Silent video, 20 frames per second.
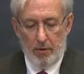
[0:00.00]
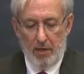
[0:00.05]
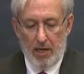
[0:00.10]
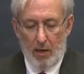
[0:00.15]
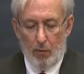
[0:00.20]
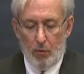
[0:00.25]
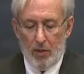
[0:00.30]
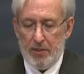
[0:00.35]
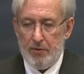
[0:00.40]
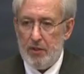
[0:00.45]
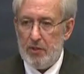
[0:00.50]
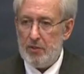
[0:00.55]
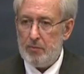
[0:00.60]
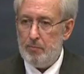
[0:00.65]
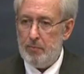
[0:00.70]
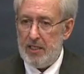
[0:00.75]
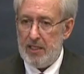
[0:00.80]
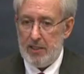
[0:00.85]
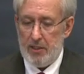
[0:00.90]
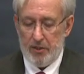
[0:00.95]
Now, what this
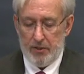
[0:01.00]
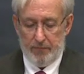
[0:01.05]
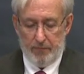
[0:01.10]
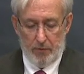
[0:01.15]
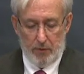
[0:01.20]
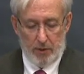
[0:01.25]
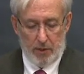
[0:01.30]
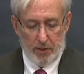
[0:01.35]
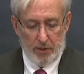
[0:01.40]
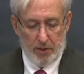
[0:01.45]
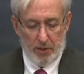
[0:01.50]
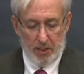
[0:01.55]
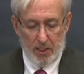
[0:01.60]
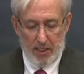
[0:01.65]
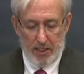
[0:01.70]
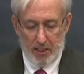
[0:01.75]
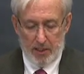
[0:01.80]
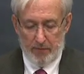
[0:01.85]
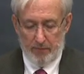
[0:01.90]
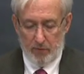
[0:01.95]
means for the
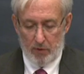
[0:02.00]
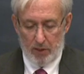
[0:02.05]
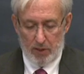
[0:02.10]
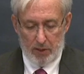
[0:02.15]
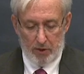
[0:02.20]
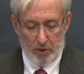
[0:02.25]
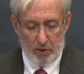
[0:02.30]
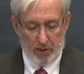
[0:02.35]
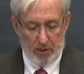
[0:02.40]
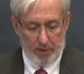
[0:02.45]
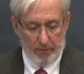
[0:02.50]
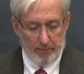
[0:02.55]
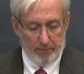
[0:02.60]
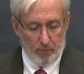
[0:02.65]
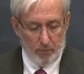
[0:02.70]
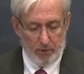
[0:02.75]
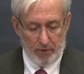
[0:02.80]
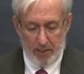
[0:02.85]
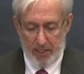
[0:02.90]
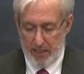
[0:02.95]
study of religion and
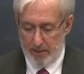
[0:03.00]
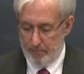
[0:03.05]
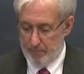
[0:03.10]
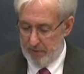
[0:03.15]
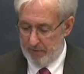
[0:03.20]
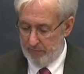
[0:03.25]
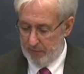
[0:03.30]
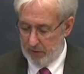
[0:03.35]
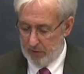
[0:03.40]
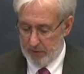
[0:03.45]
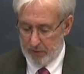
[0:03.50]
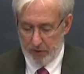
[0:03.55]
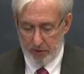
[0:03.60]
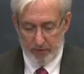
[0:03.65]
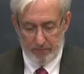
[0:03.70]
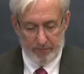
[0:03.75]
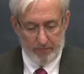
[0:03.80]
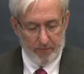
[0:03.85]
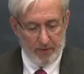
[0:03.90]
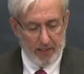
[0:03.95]
for the ambivalence
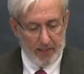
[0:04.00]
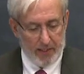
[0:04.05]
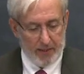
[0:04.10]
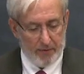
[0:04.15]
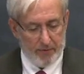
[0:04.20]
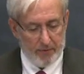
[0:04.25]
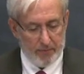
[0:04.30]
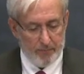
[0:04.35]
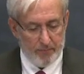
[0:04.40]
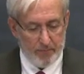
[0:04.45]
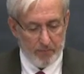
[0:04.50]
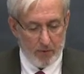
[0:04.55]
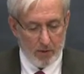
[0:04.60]
of faith.